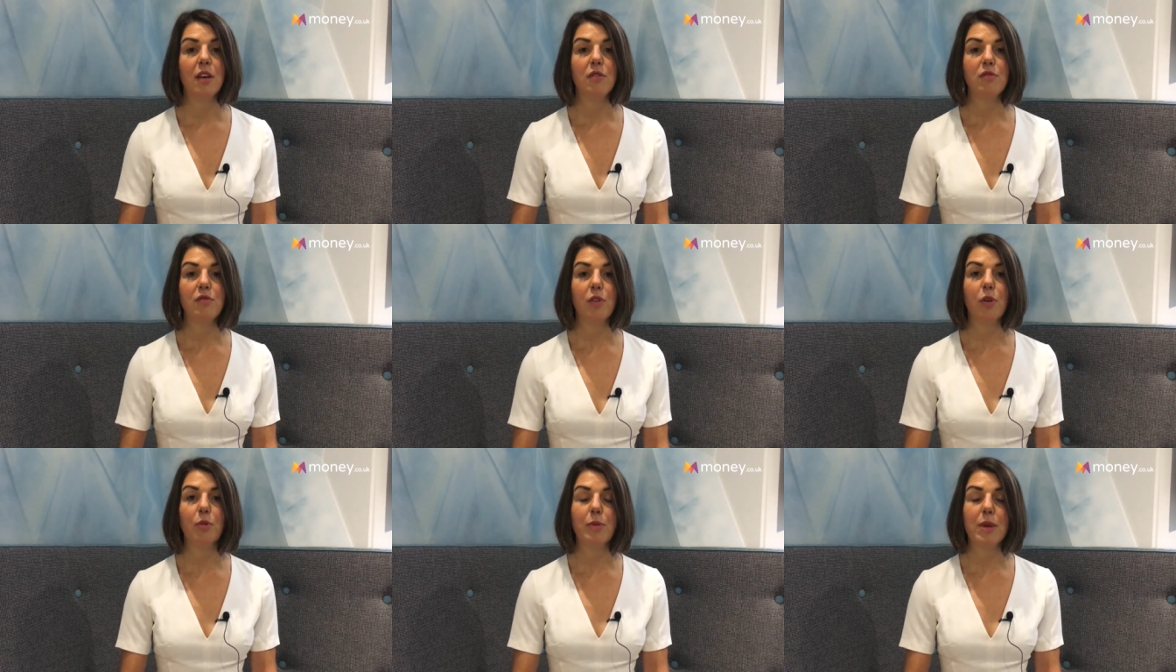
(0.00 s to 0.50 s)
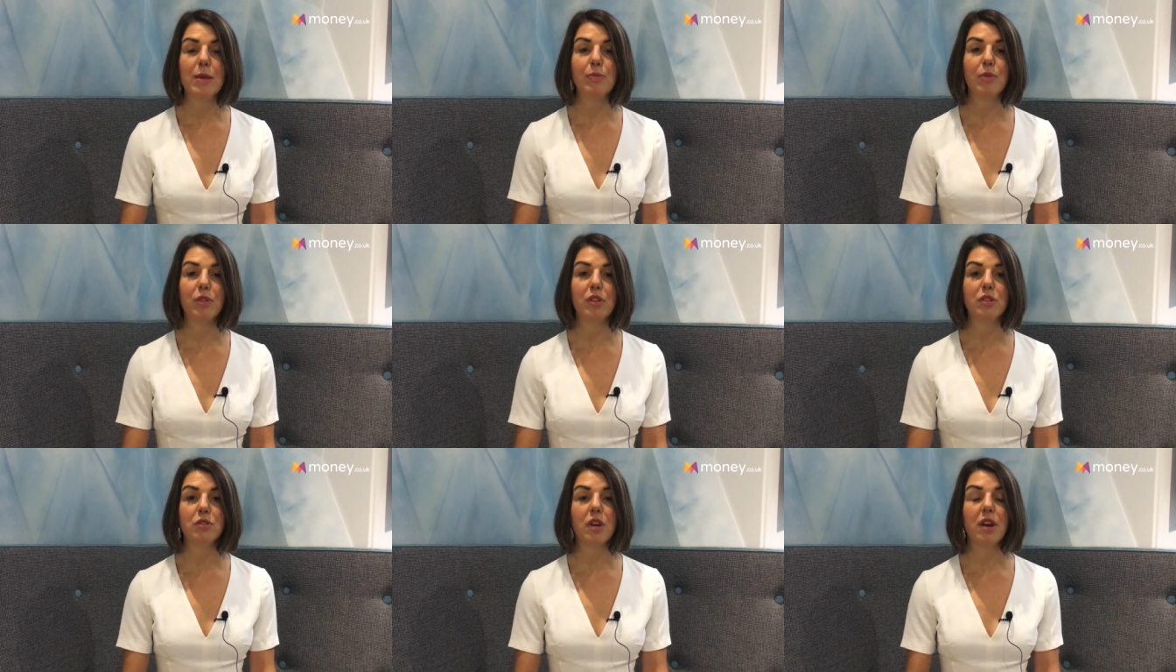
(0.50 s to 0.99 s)
for people
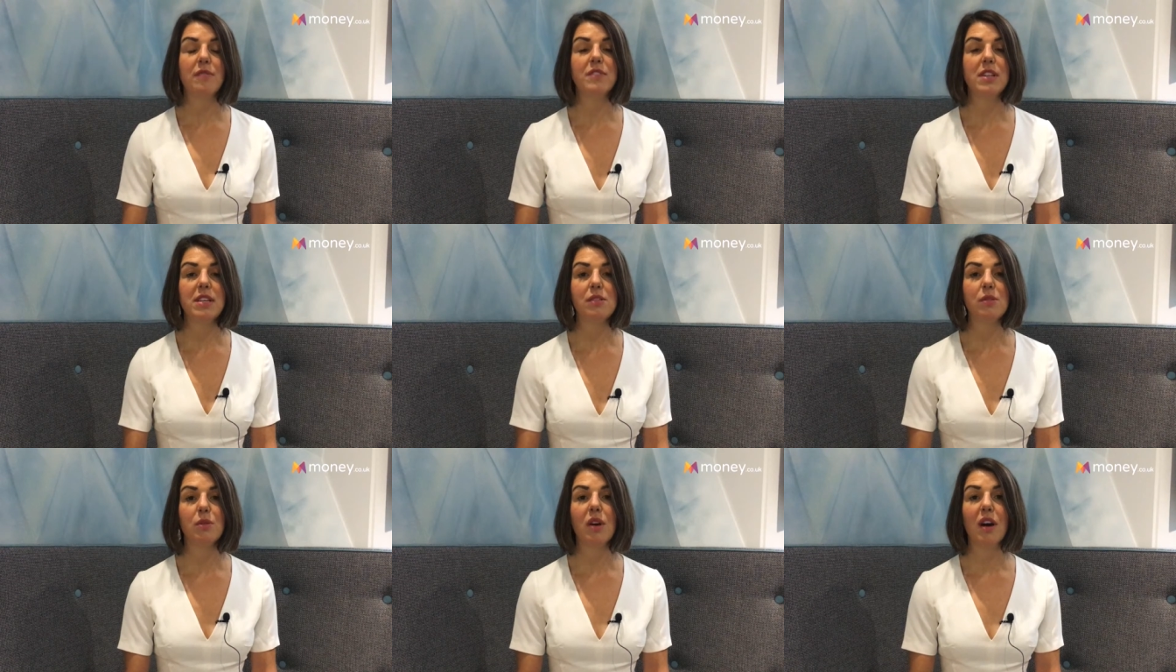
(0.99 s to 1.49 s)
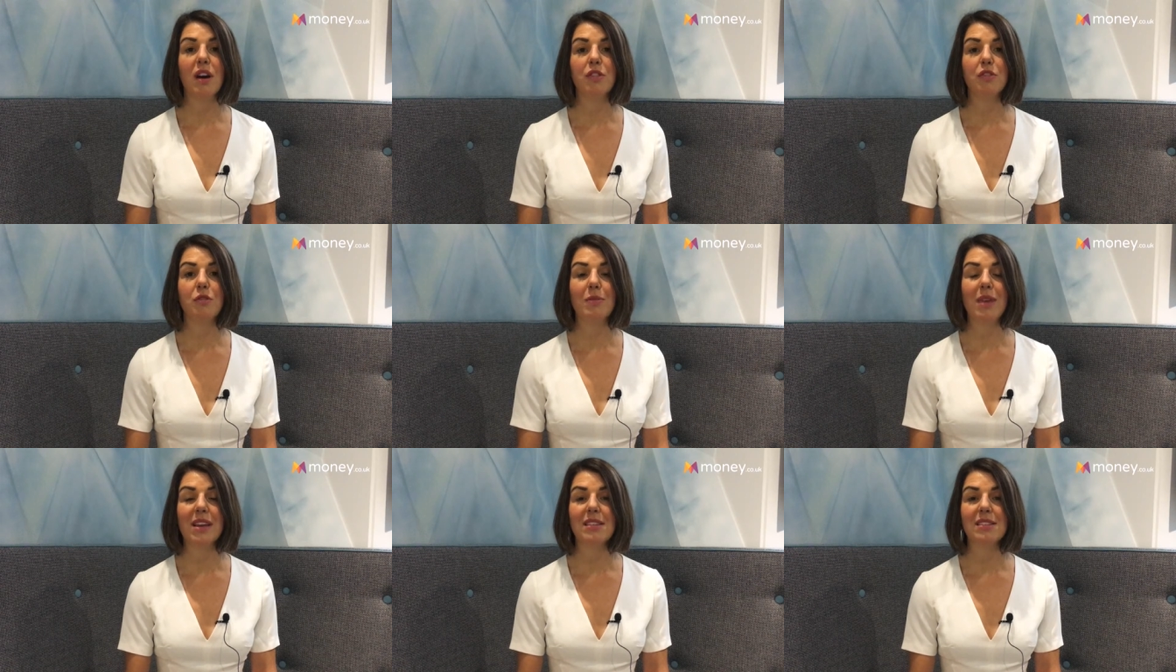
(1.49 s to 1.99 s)
that drive diesel cars
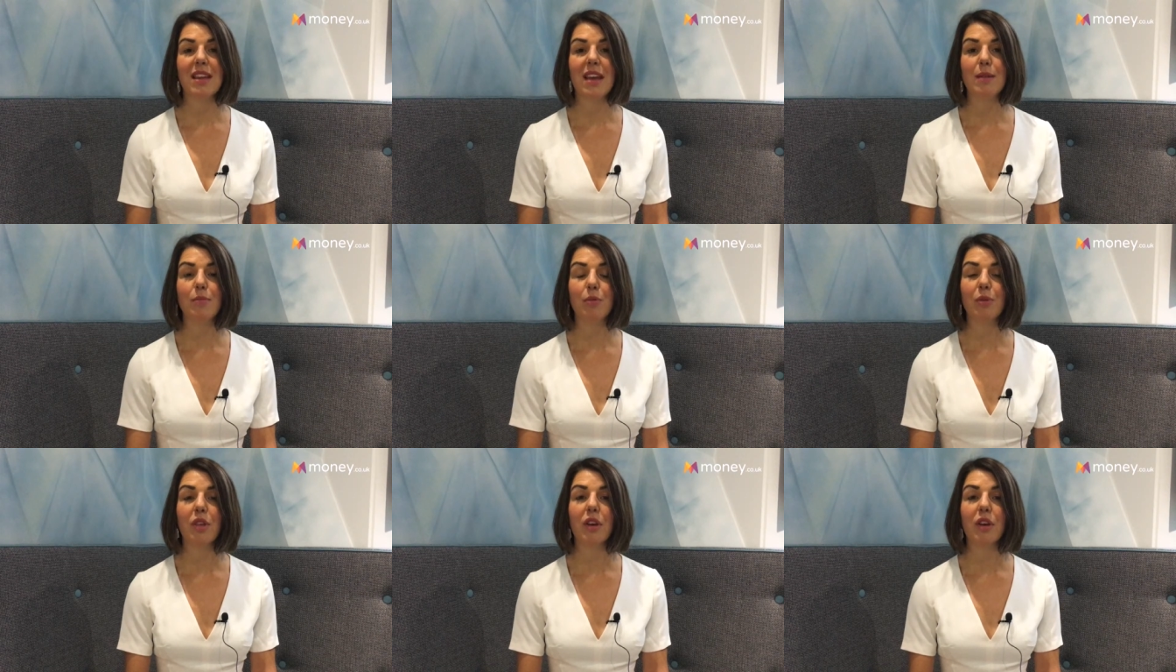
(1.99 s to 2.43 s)
from next April